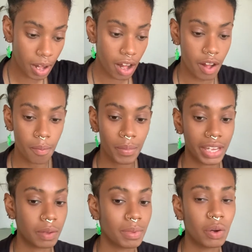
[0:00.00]

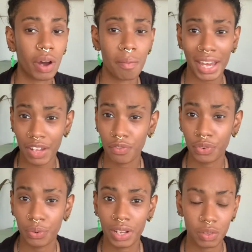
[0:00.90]
It can be quite
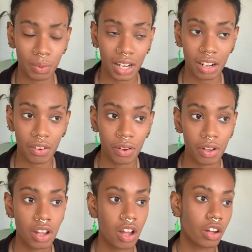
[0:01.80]
painful as well,
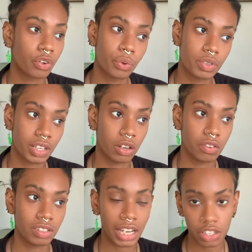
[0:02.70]
causing a lot
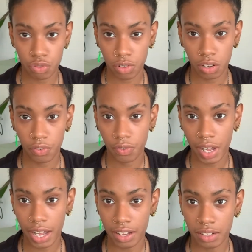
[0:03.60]
of dandruff
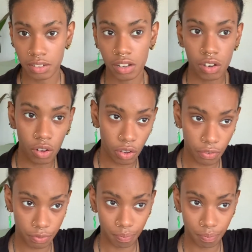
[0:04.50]
and a lot of